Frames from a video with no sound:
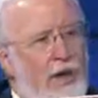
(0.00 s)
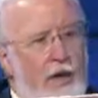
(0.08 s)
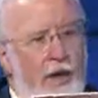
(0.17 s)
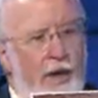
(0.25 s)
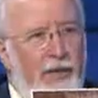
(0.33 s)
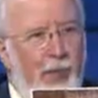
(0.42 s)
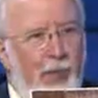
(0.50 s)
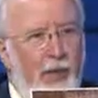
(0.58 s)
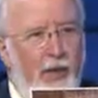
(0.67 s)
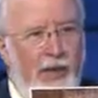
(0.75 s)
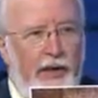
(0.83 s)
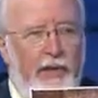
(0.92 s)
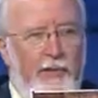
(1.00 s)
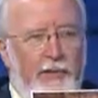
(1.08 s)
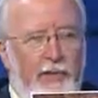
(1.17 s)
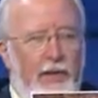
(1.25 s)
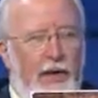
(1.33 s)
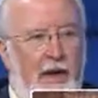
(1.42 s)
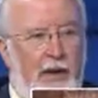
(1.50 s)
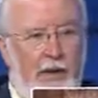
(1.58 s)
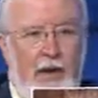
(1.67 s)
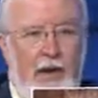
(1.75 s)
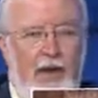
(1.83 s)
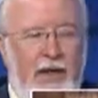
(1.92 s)
Now, I'm holding
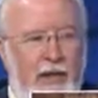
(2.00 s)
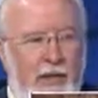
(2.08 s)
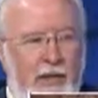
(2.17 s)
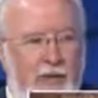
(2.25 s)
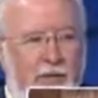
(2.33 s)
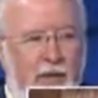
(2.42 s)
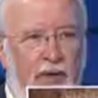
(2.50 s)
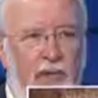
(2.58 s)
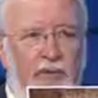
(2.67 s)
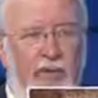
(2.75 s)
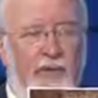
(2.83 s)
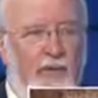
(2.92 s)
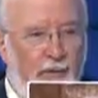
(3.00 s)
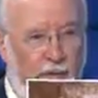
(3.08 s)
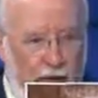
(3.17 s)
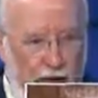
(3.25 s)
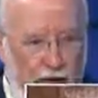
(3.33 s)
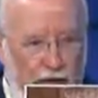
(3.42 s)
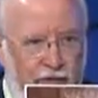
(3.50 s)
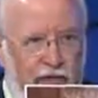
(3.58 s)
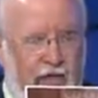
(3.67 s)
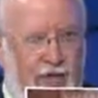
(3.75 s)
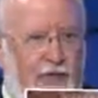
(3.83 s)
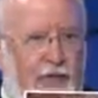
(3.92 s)
an image of the face
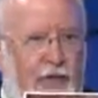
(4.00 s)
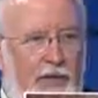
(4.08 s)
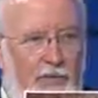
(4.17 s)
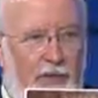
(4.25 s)
that's on the